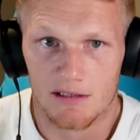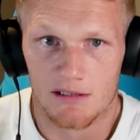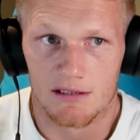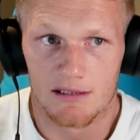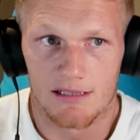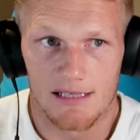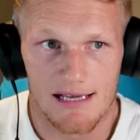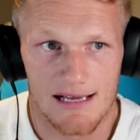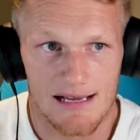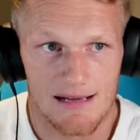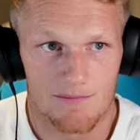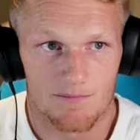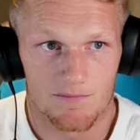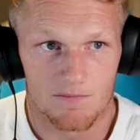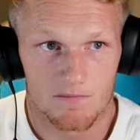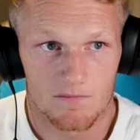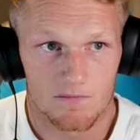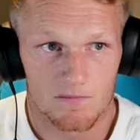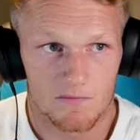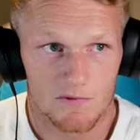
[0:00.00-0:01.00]

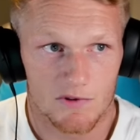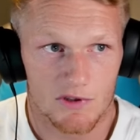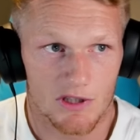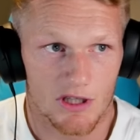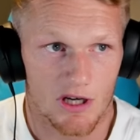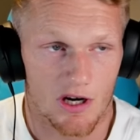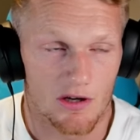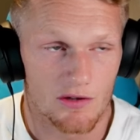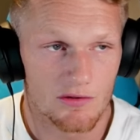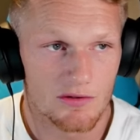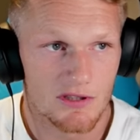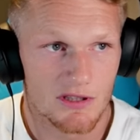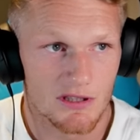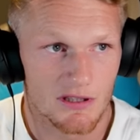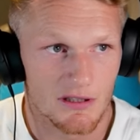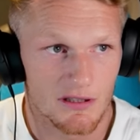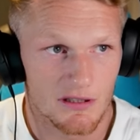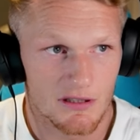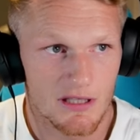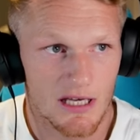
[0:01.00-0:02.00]

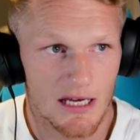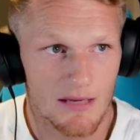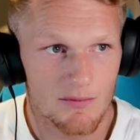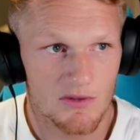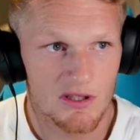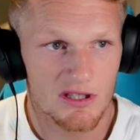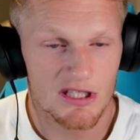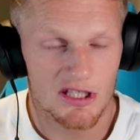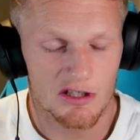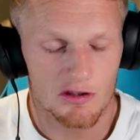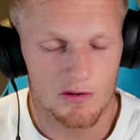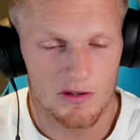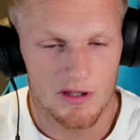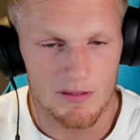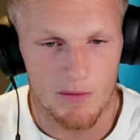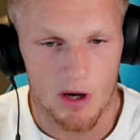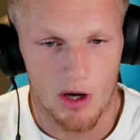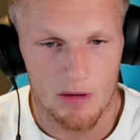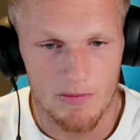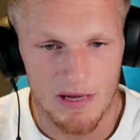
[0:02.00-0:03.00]
To keep continuing the
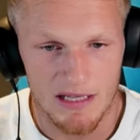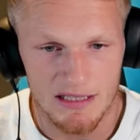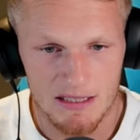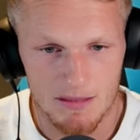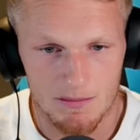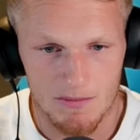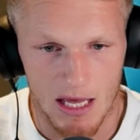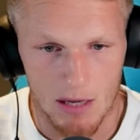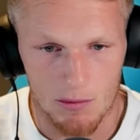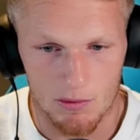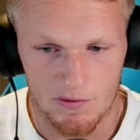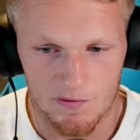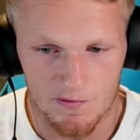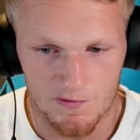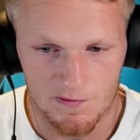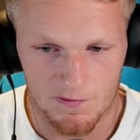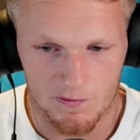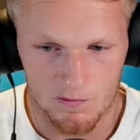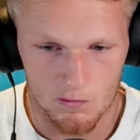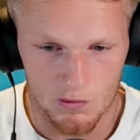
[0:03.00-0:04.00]
momentum that
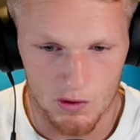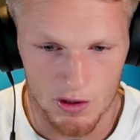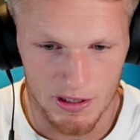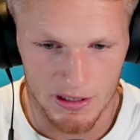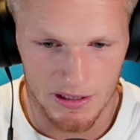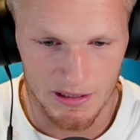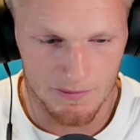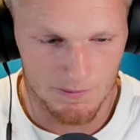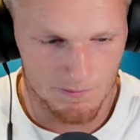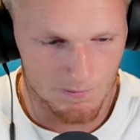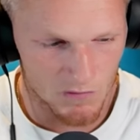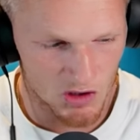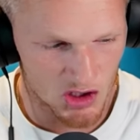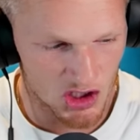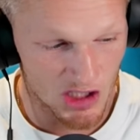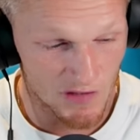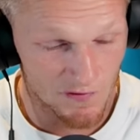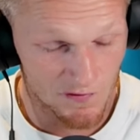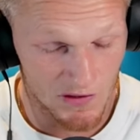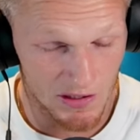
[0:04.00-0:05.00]
we've really
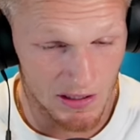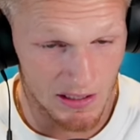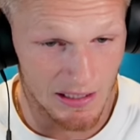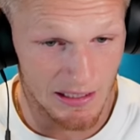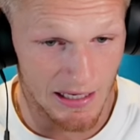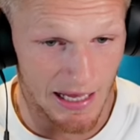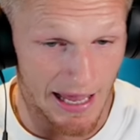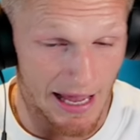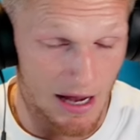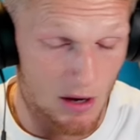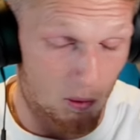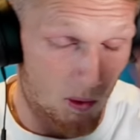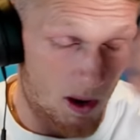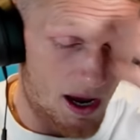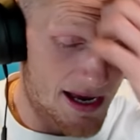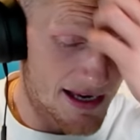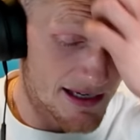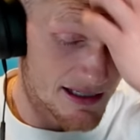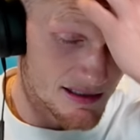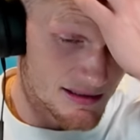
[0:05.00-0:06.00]
shifted in our
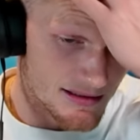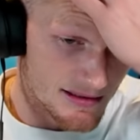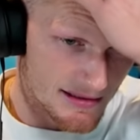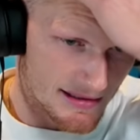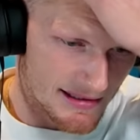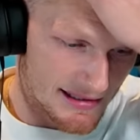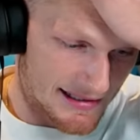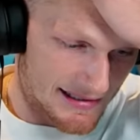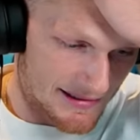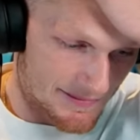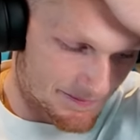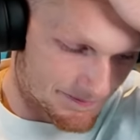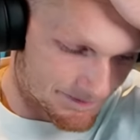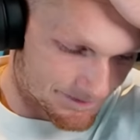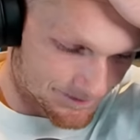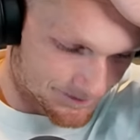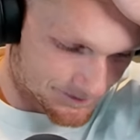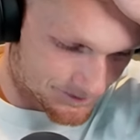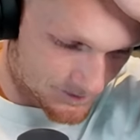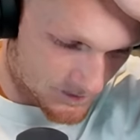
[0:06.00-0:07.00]
way and,
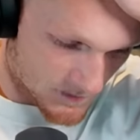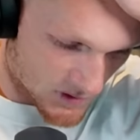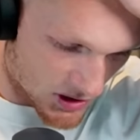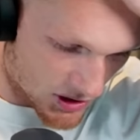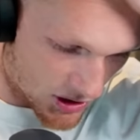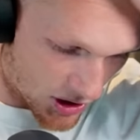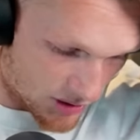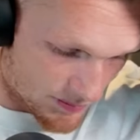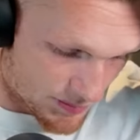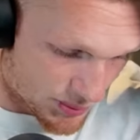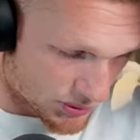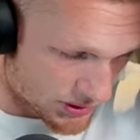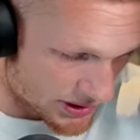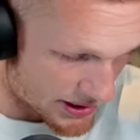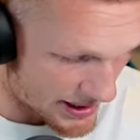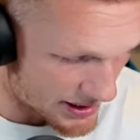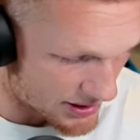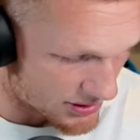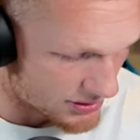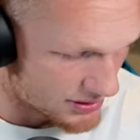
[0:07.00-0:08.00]
put
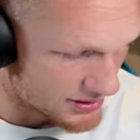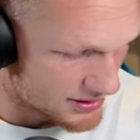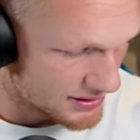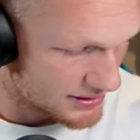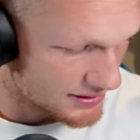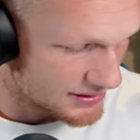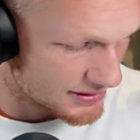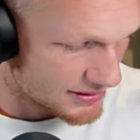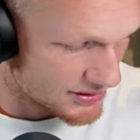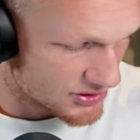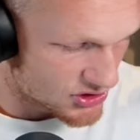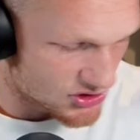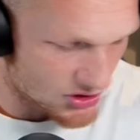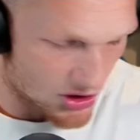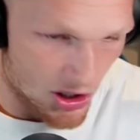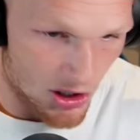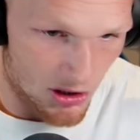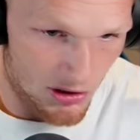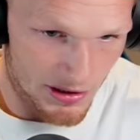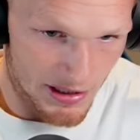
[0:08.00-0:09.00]
our
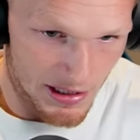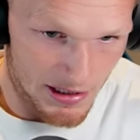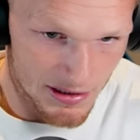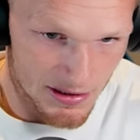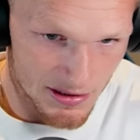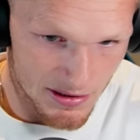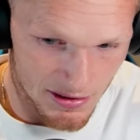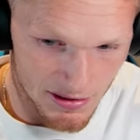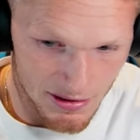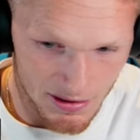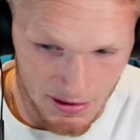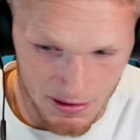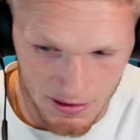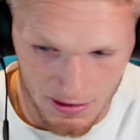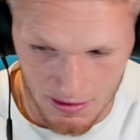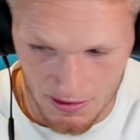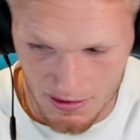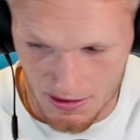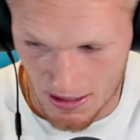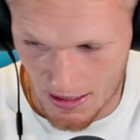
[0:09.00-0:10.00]
style against
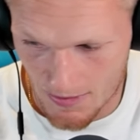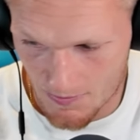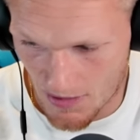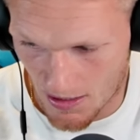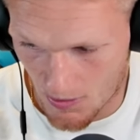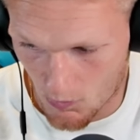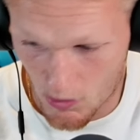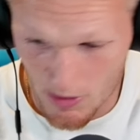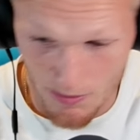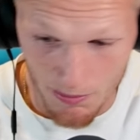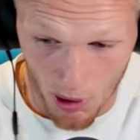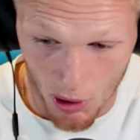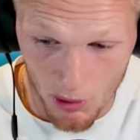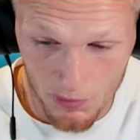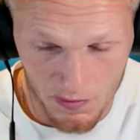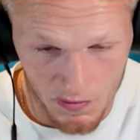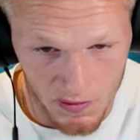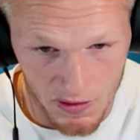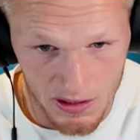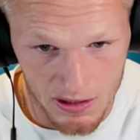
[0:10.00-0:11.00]
a team that we both
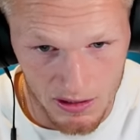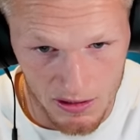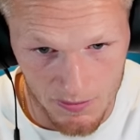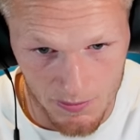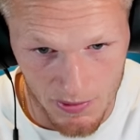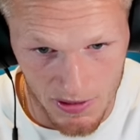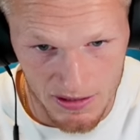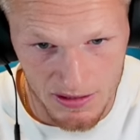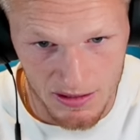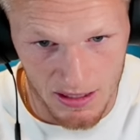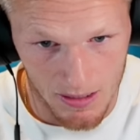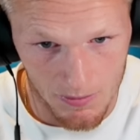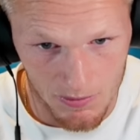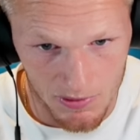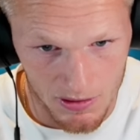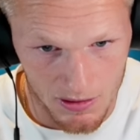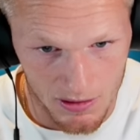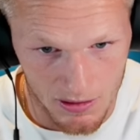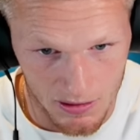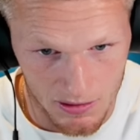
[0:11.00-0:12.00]
think are the best team
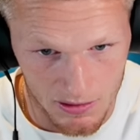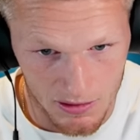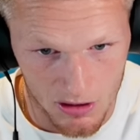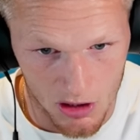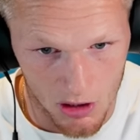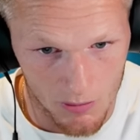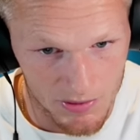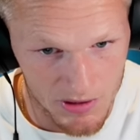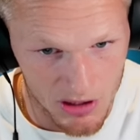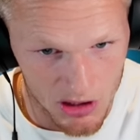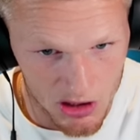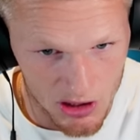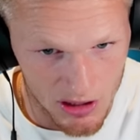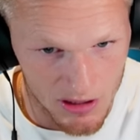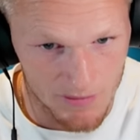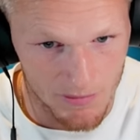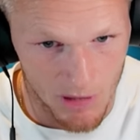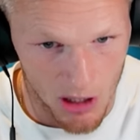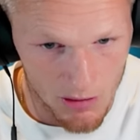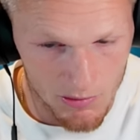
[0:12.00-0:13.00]
in the competition at
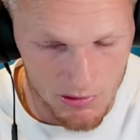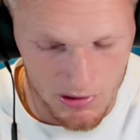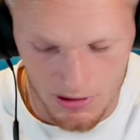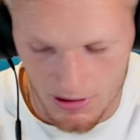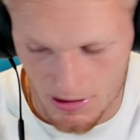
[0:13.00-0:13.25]
the moment.